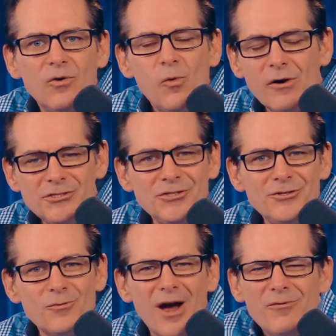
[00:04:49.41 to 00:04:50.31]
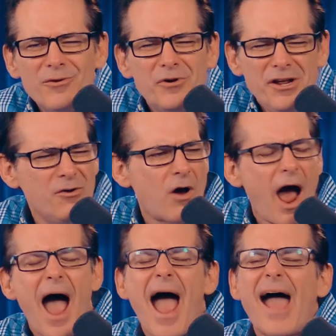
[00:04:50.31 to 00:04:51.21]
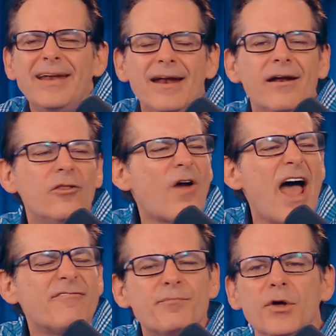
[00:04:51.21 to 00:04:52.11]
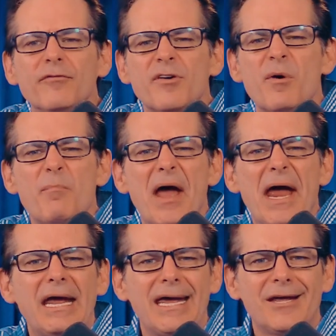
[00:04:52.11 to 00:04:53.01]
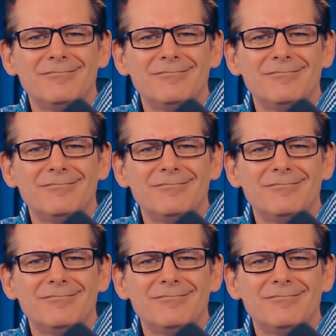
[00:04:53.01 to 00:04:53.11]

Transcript: Why would you do? Why would? What do you? I need another $500,000 from a bank.